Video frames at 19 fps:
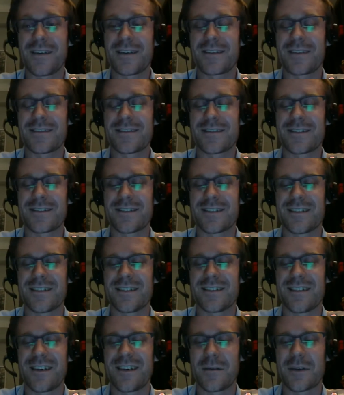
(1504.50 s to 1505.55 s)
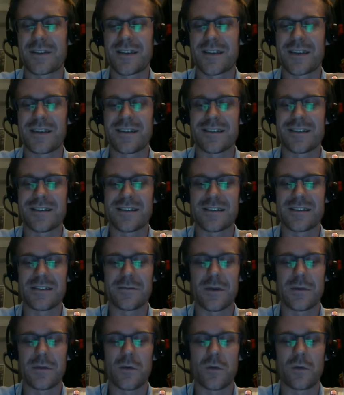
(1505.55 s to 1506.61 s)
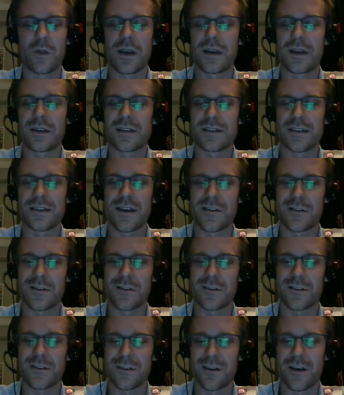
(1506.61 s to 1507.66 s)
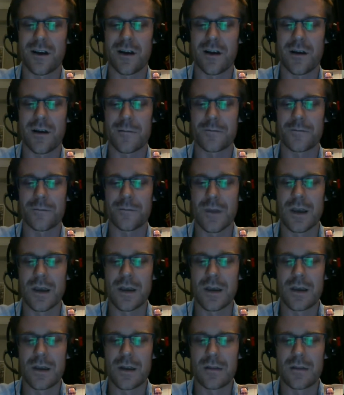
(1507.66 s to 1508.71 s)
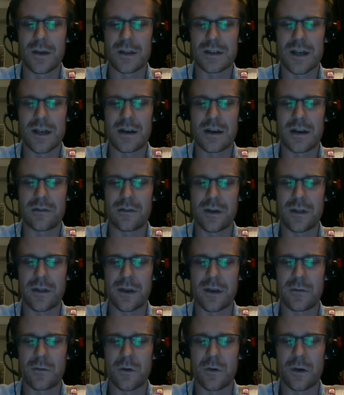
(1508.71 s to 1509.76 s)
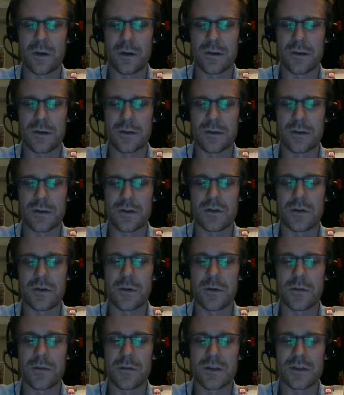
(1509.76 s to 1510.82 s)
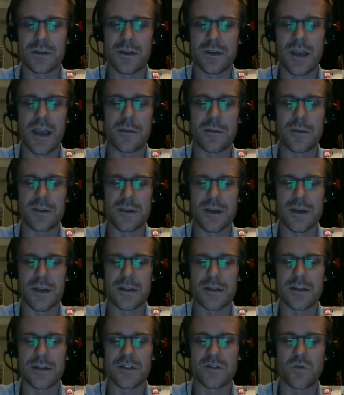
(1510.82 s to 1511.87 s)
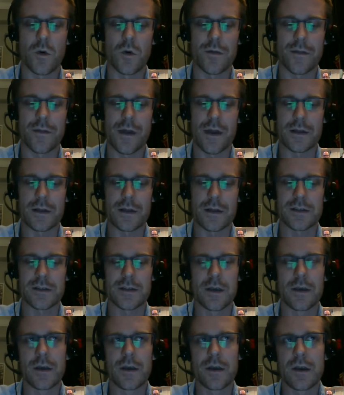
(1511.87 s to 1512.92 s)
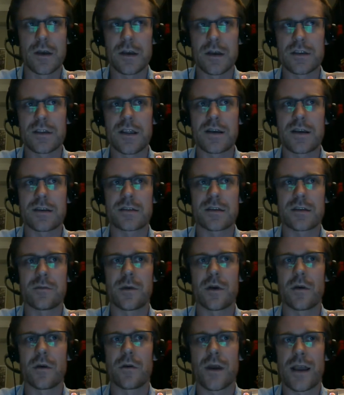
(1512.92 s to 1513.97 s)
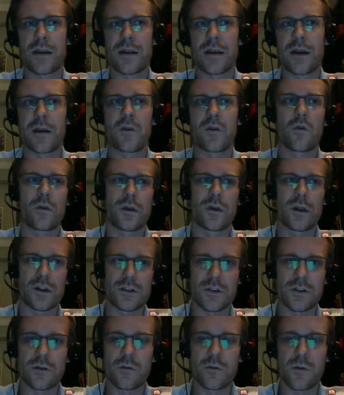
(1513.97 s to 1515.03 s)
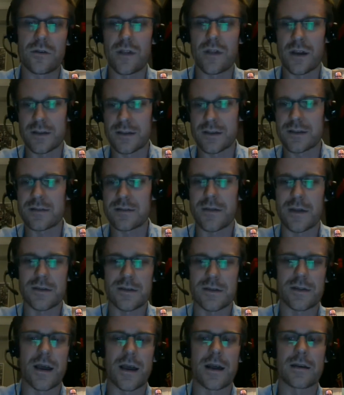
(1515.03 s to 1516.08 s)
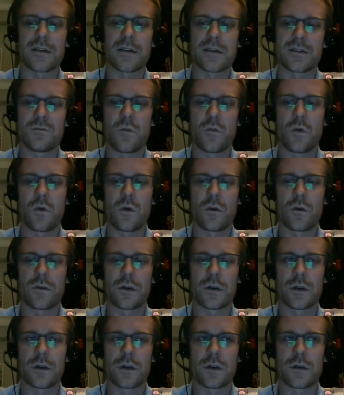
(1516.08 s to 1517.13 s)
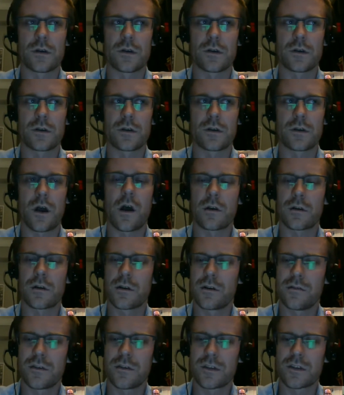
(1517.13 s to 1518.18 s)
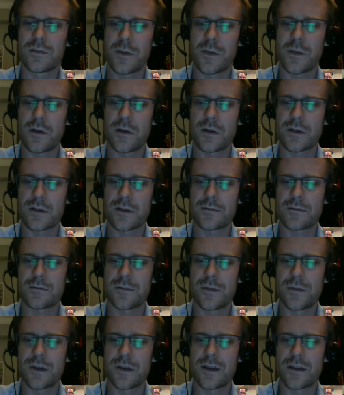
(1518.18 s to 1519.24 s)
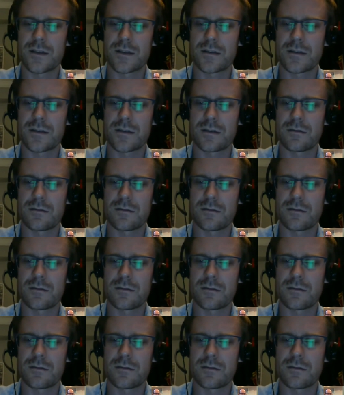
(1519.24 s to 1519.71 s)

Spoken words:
it's. I'm excited to see people playing it together. That's kind of I think what is good about this game is that it is one that's it's less about hand-eye coordination and reflexes and things like that, and it's more of a cognitive experience, I guess.